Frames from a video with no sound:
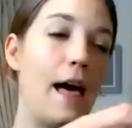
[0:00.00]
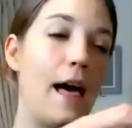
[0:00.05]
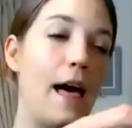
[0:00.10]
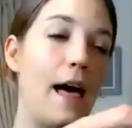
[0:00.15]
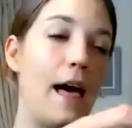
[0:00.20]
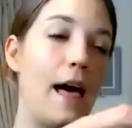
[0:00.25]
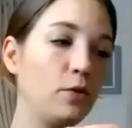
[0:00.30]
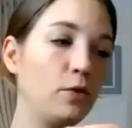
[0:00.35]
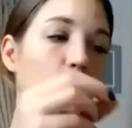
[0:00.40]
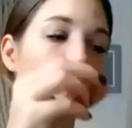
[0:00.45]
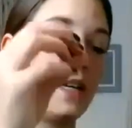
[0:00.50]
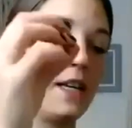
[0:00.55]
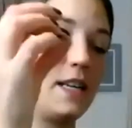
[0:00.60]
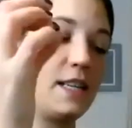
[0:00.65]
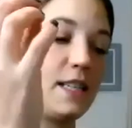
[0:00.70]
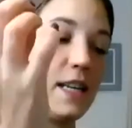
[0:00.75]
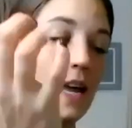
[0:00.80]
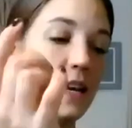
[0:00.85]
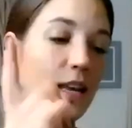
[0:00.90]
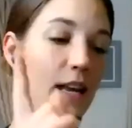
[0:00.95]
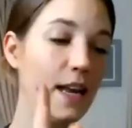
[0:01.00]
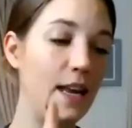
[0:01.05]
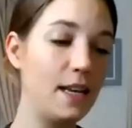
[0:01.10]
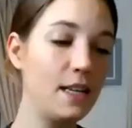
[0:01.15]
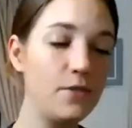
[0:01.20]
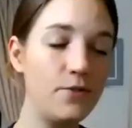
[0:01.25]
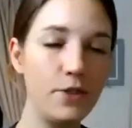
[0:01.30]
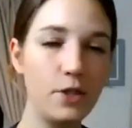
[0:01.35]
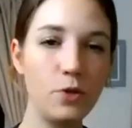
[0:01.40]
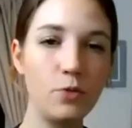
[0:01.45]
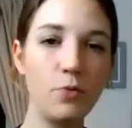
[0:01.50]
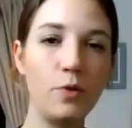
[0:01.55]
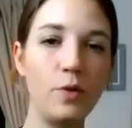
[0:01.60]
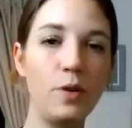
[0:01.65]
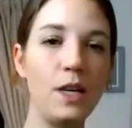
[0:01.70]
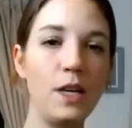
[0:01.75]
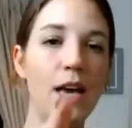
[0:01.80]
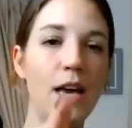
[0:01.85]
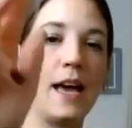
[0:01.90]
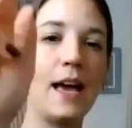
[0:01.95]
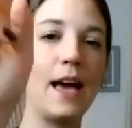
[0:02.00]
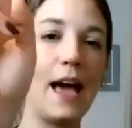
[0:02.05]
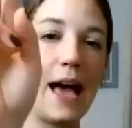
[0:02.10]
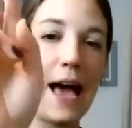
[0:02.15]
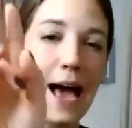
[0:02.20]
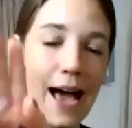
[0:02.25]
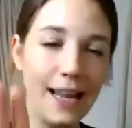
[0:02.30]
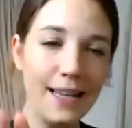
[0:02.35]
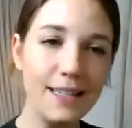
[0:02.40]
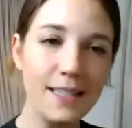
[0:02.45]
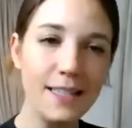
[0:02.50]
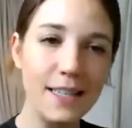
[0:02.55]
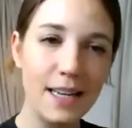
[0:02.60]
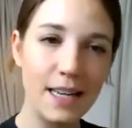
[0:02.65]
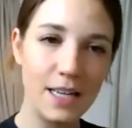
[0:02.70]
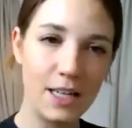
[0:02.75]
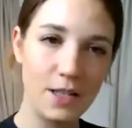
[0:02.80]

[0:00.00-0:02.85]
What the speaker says: they bottled it an individual year and an